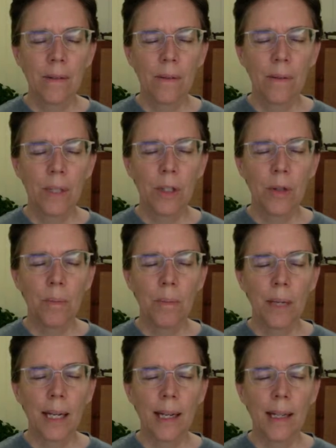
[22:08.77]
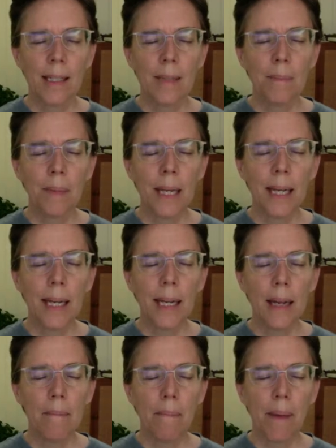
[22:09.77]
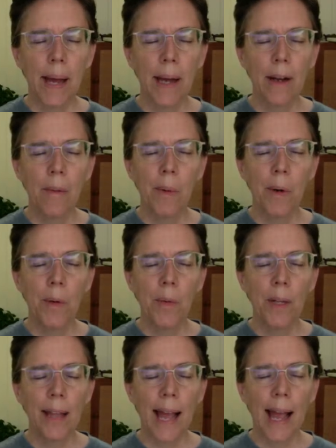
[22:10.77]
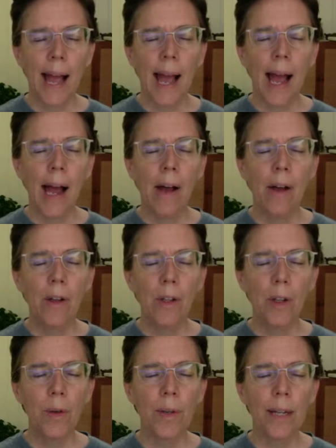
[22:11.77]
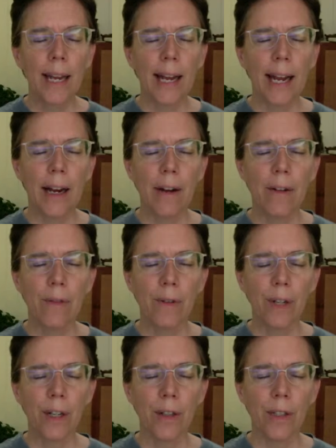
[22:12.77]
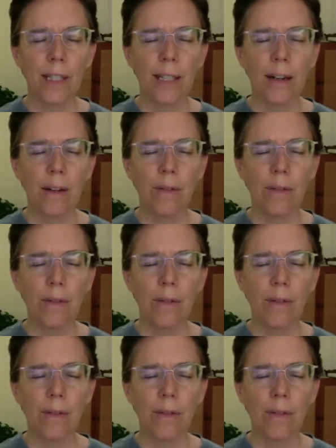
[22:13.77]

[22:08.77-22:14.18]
which means be impeccable with how you care for yourself.